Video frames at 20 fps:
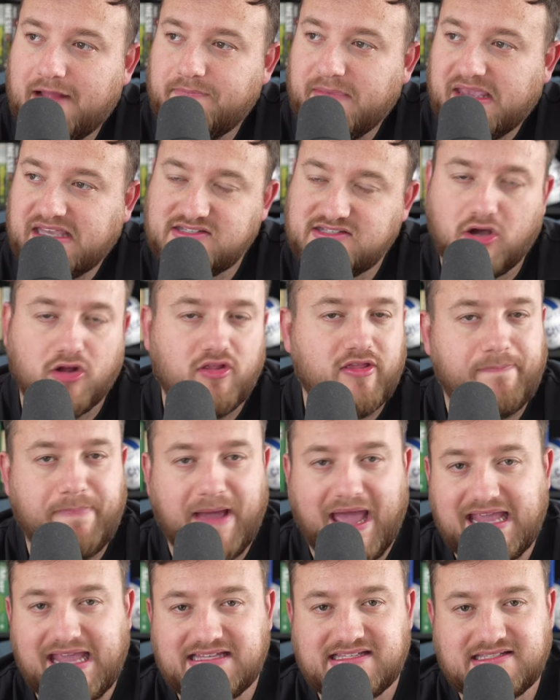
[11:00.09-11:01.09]
He's got the
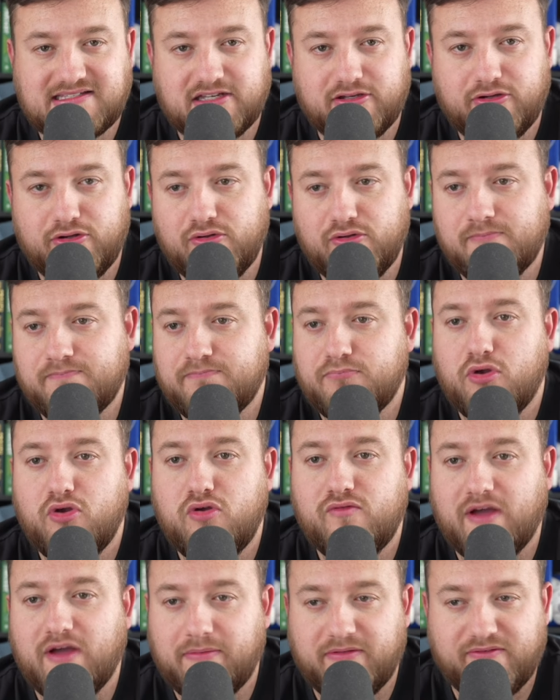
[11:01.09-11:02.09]
pace to
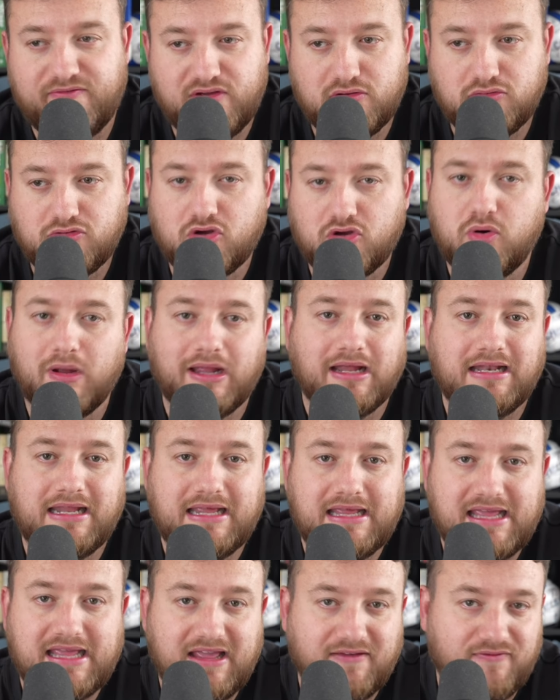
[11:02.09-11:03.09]
move up the field
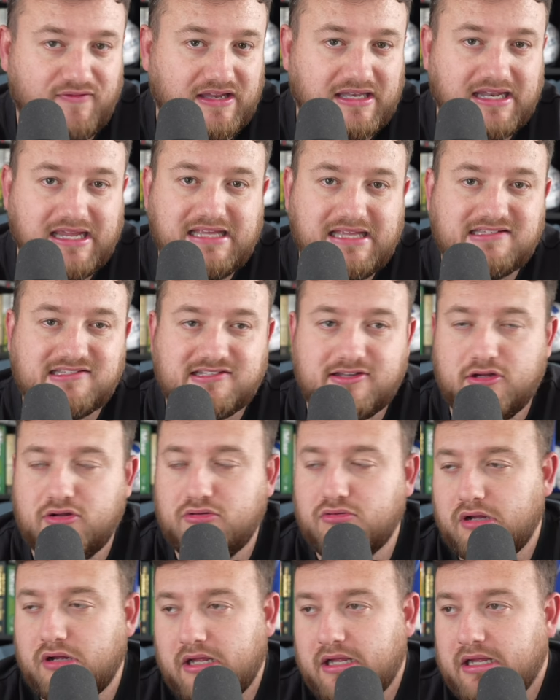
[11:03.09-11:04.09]
quickly if he needs
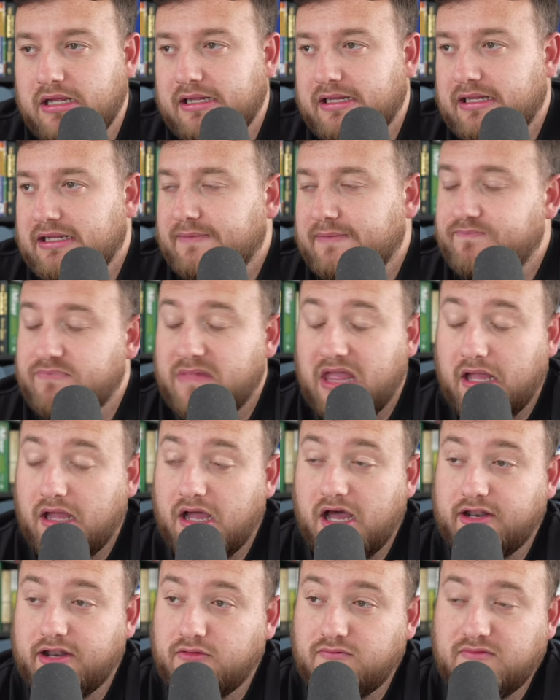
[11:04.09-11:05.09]
to.
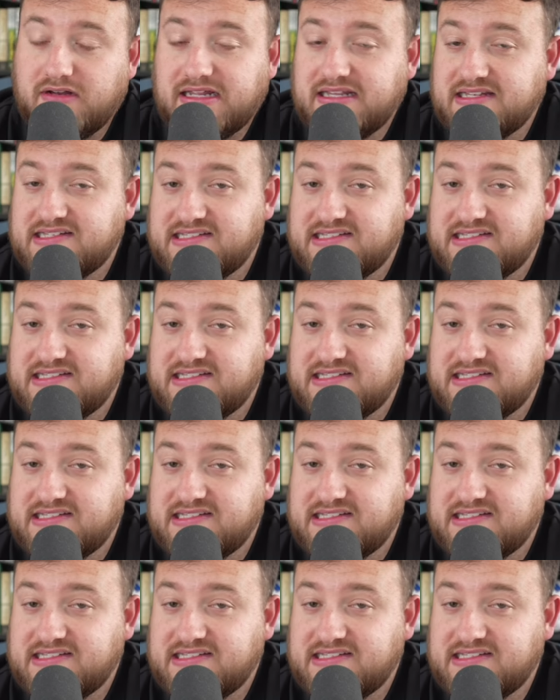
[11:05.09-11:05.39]
I don't really